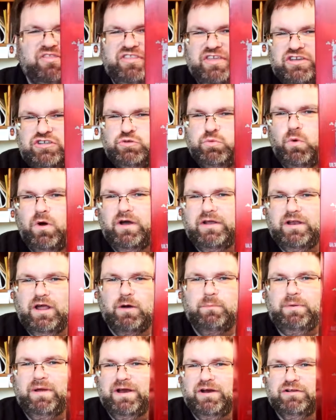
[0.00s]
this one,
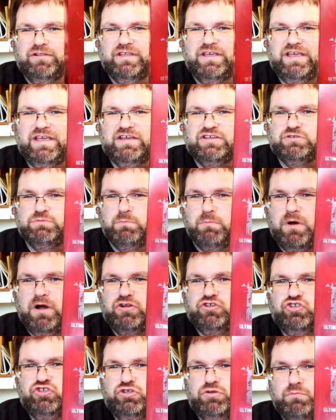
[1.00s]
apparently, is
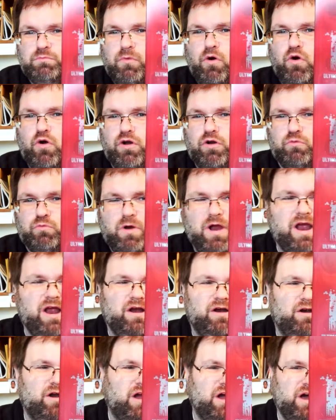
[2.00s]
much more
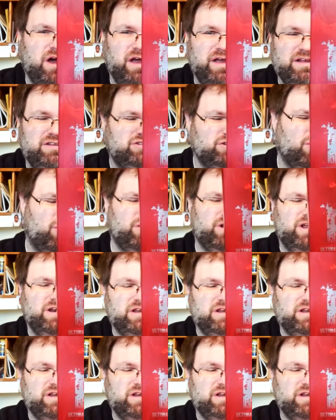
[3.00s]
rare. It's going on